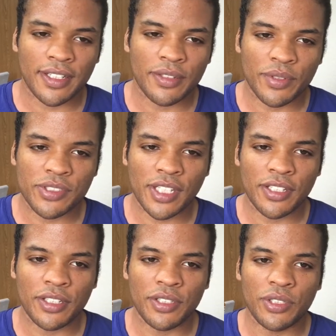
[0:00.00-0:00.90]
Let's say
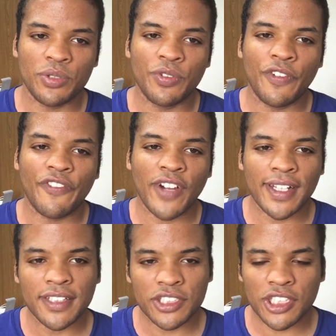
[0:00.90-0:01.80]
you
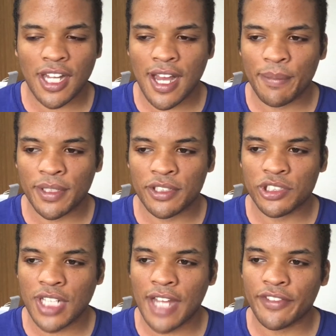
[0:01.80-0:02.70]
find a job and you're
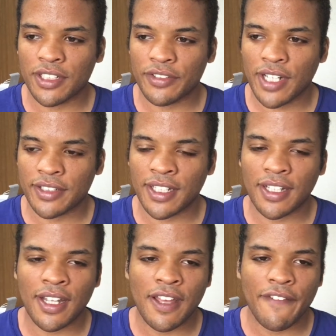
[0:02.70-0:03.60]
traveling around at
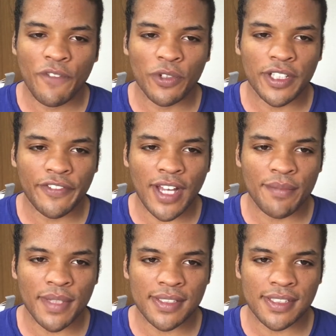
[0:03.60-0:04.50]

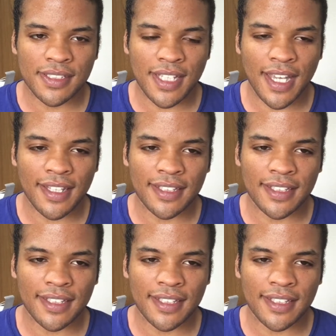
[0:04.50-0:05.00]
45 minutes a day.